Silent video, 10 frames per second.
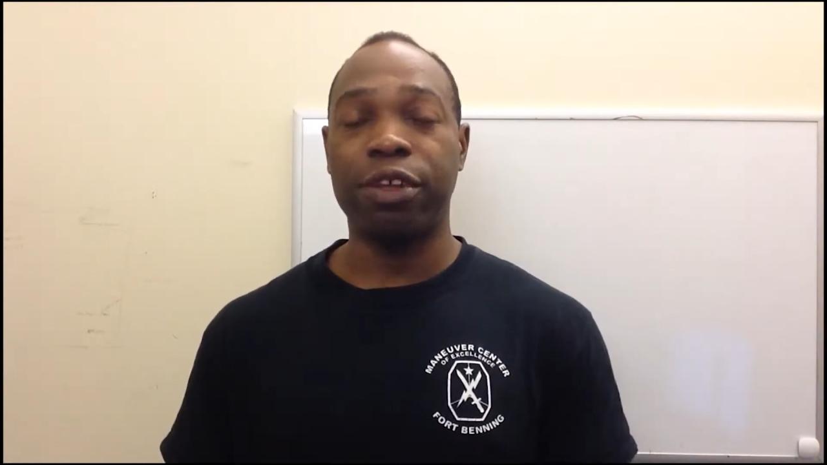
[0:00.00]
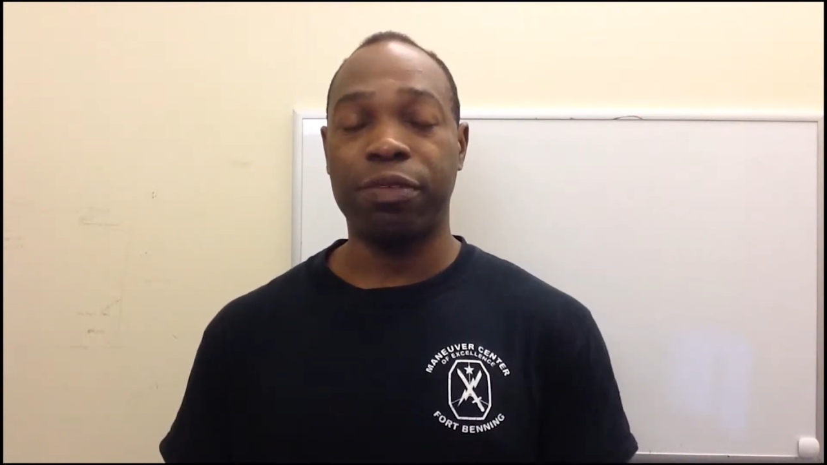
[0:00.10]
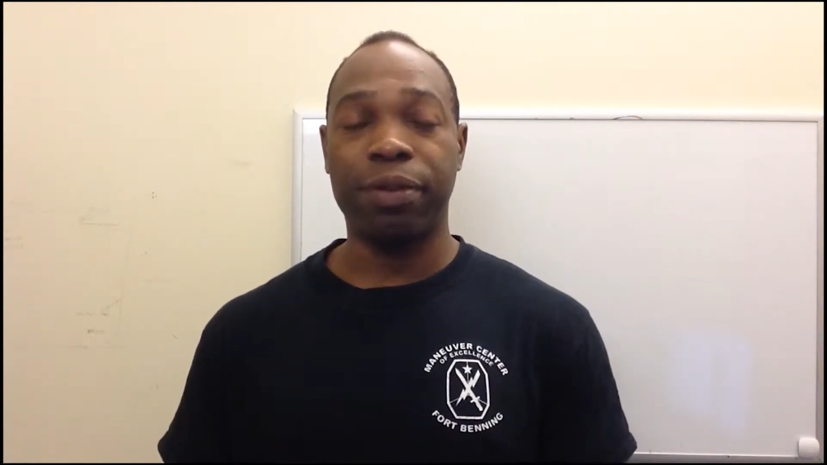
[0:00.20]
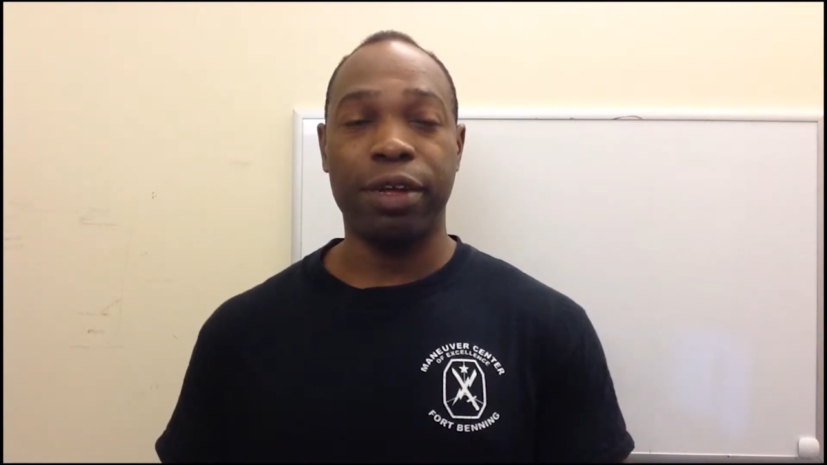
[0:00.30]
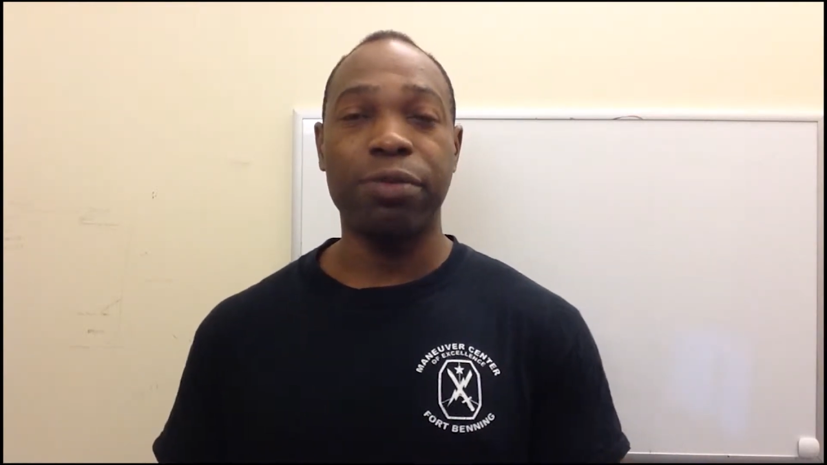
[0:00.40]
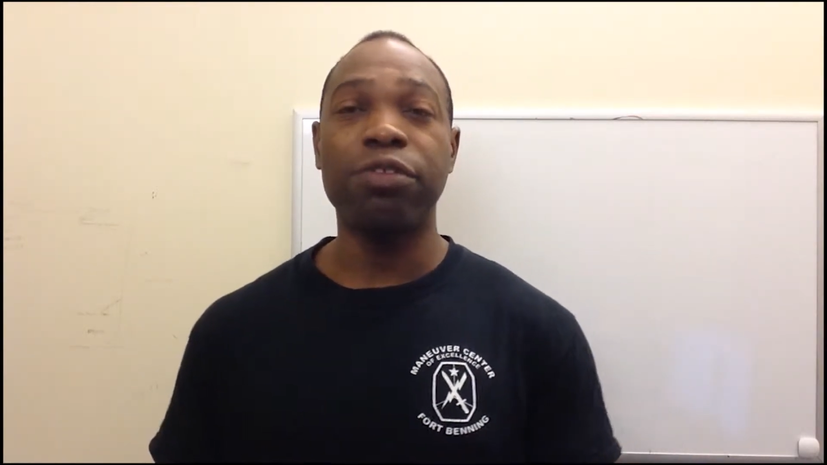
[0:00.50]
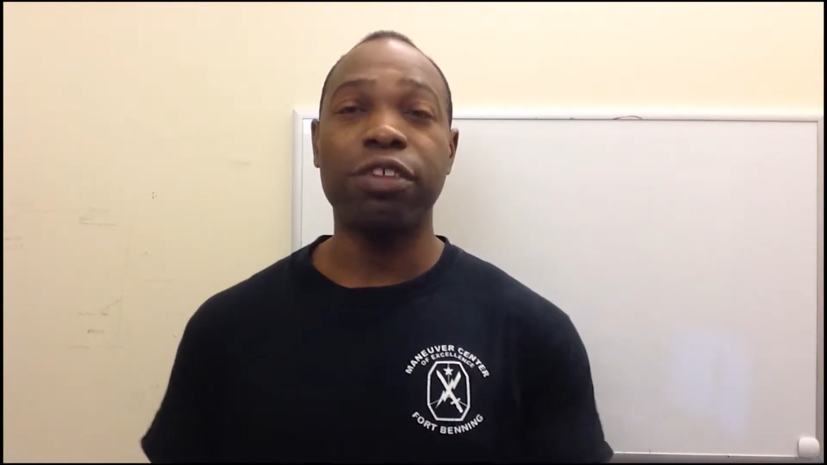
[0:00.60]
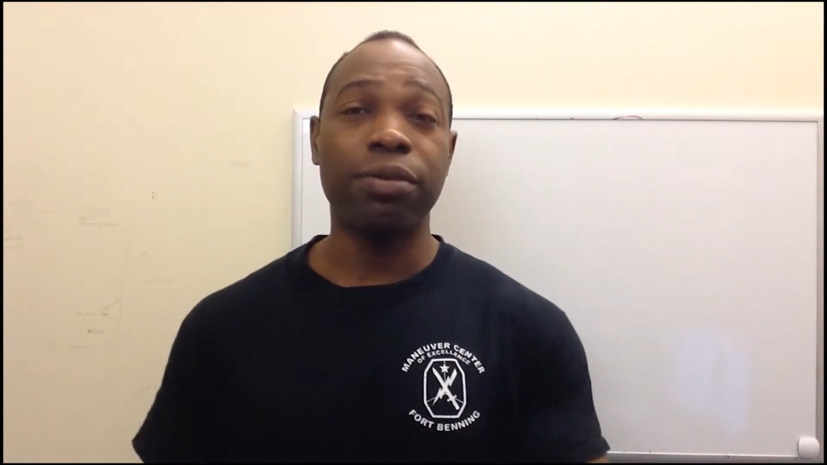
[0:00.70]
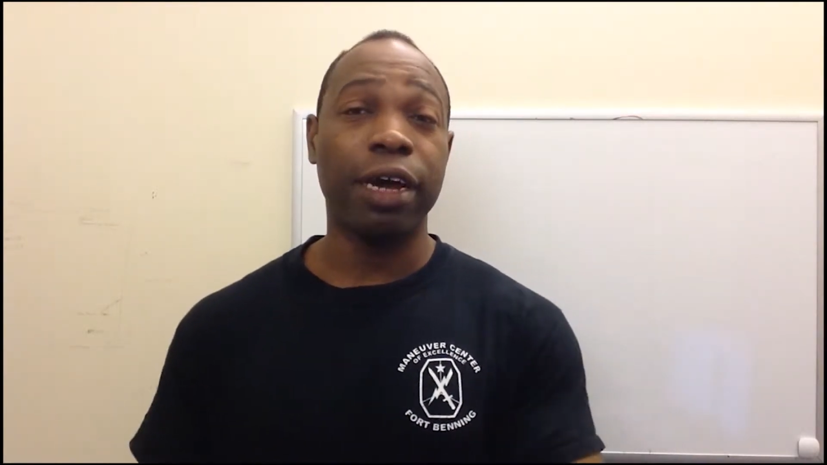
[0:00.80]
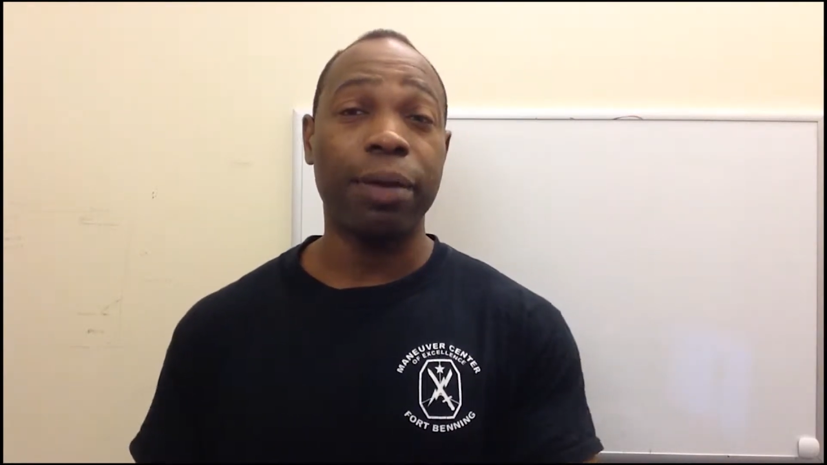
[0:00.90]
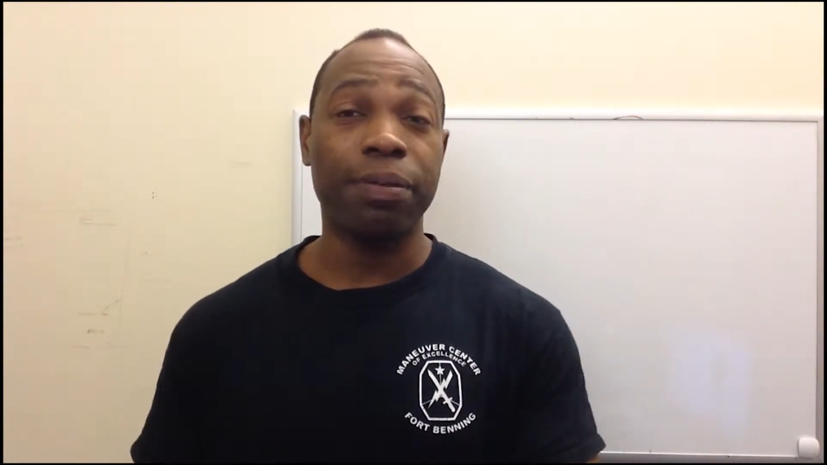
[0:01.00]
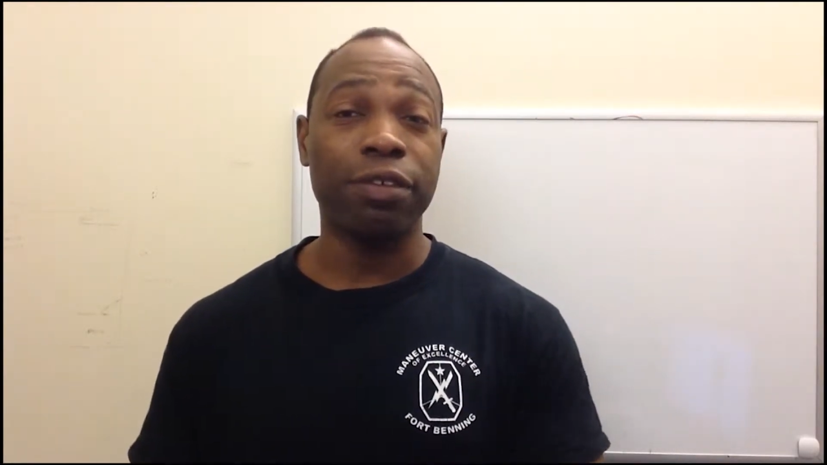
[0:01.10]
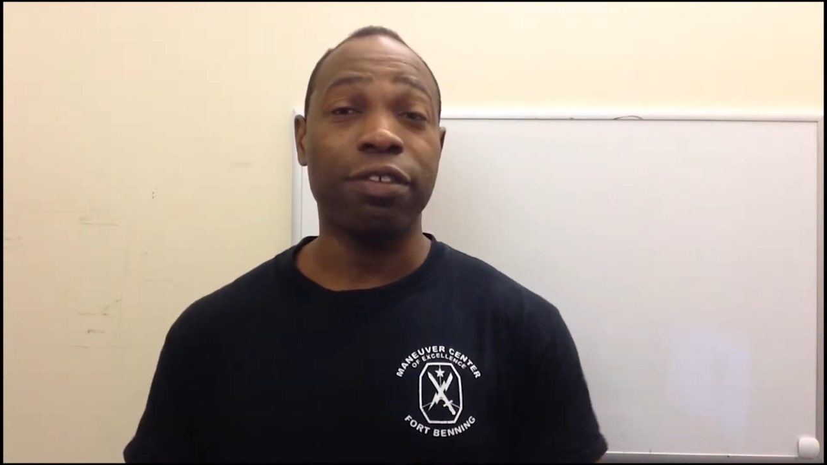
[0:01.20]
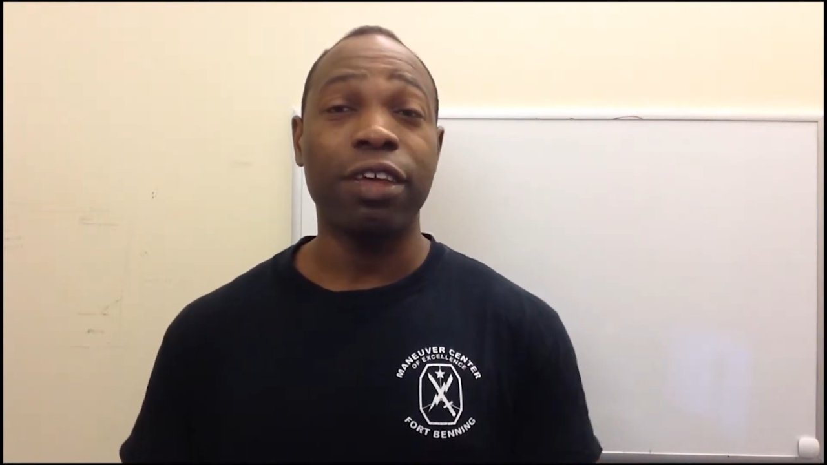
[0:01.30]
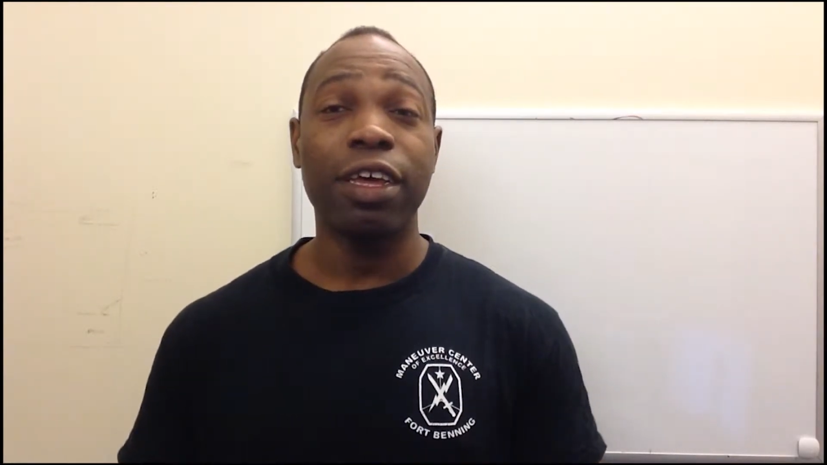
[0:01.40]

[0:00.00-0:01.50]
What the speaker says: Explained. We'll see what happens.